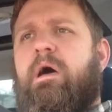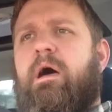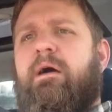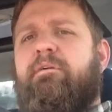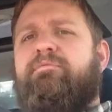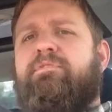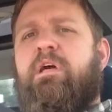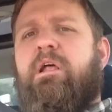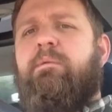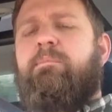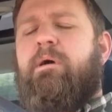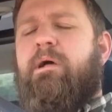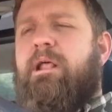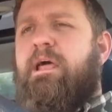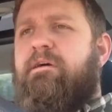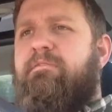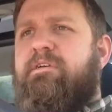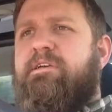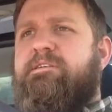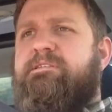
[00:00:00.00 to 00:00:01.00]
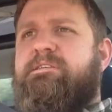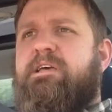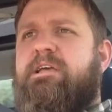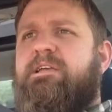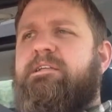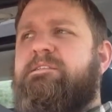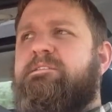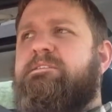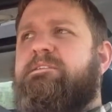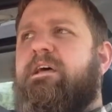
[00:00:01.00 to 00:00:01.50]
I've thought about having a
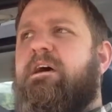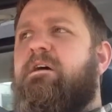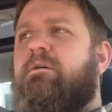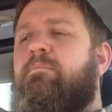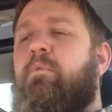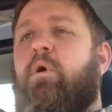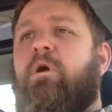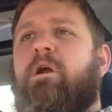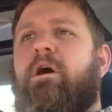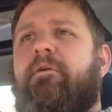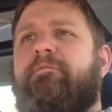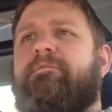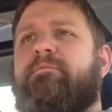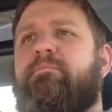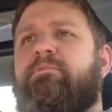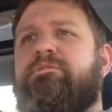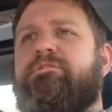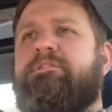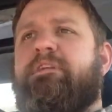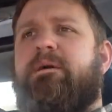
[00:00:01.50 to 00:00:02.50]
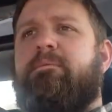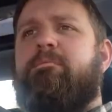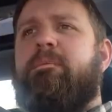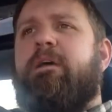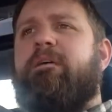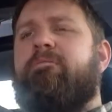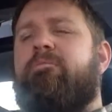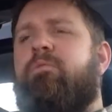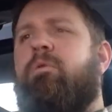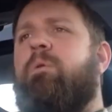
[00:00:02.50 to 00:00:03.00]
second, a more comfortable stem
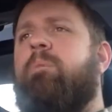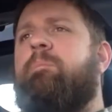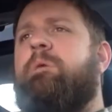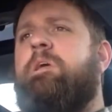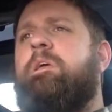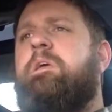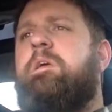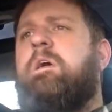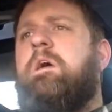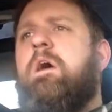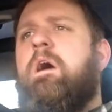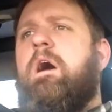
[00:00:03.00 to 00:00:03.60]
made for me.